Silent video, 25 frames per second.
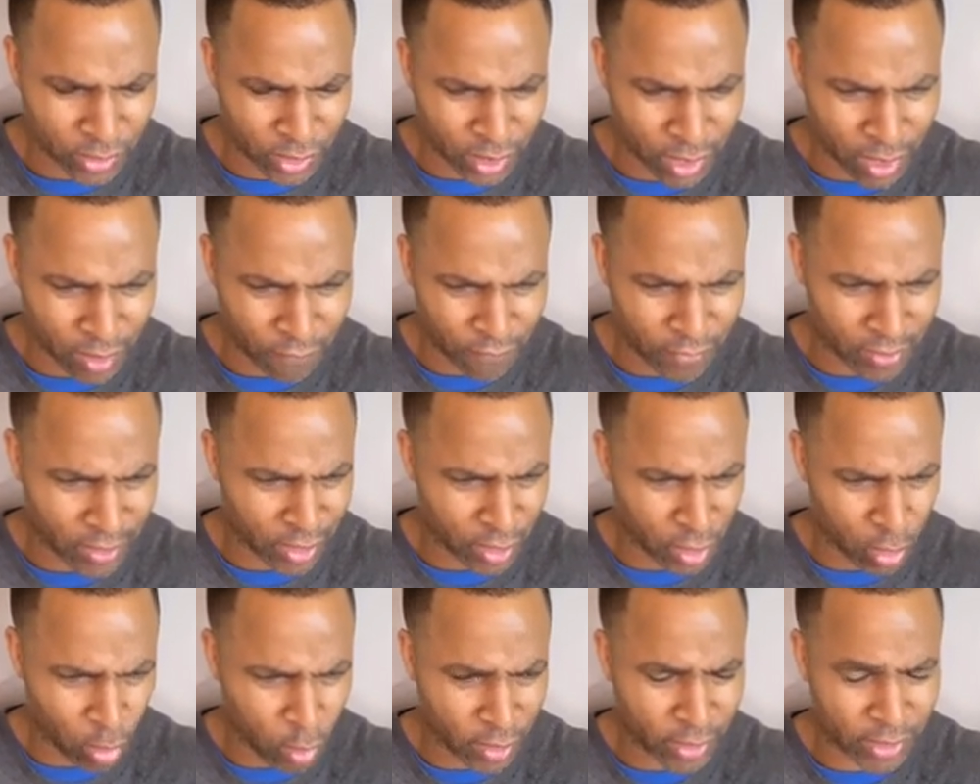of an
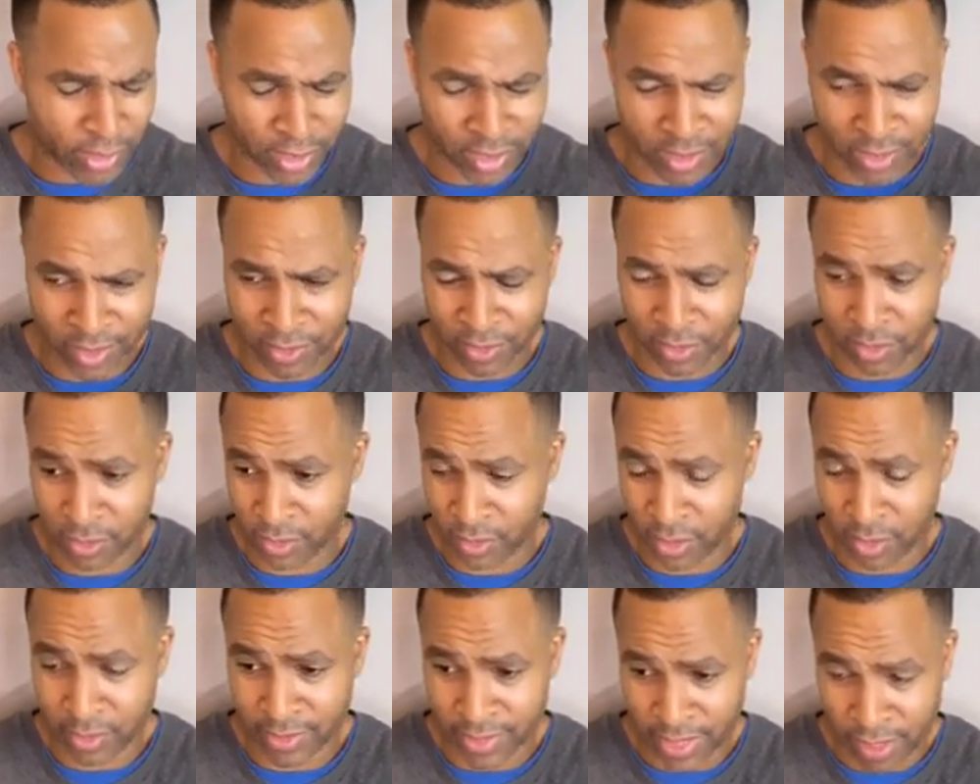anointing because
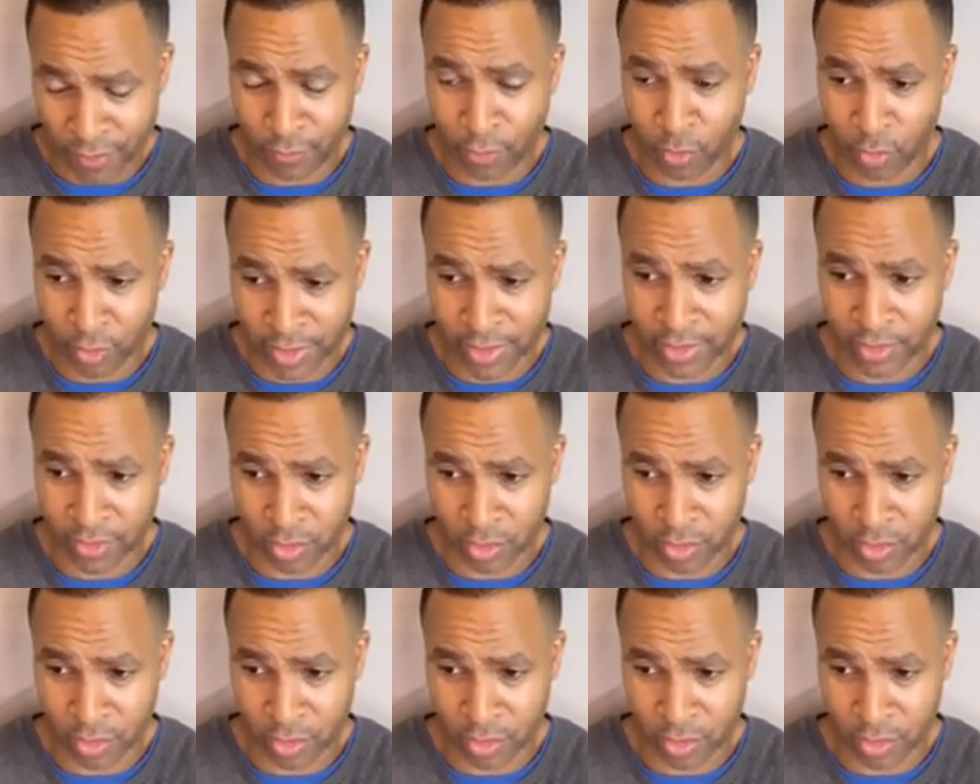the devil is